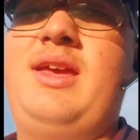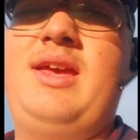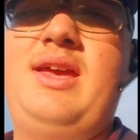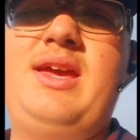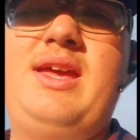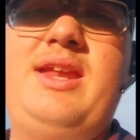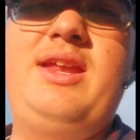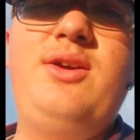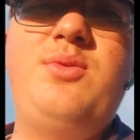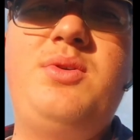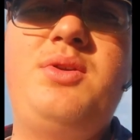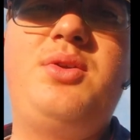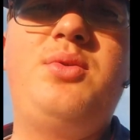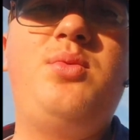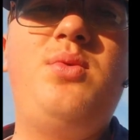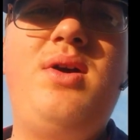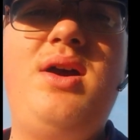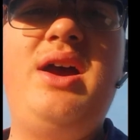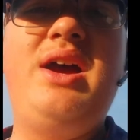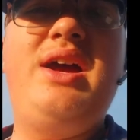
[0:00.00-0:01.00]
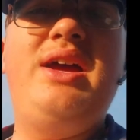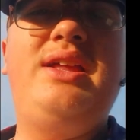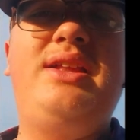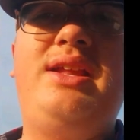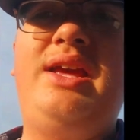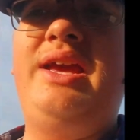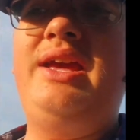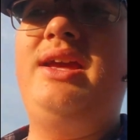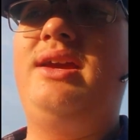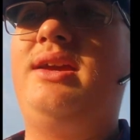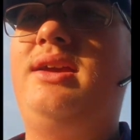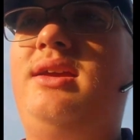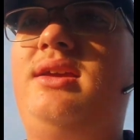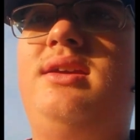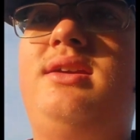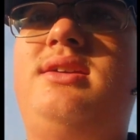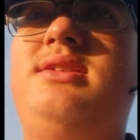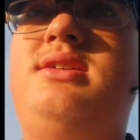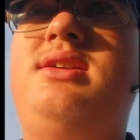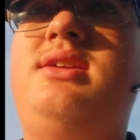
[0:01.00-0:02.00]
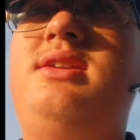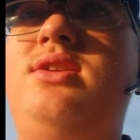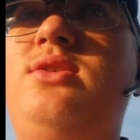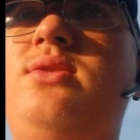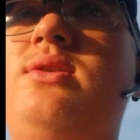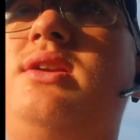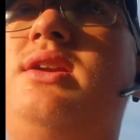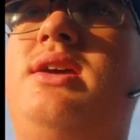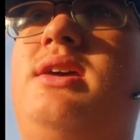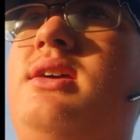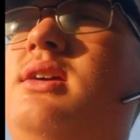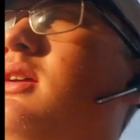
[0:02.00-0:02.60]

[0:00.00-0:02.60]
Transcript: And he'll wonder, why in the heck is he doing that?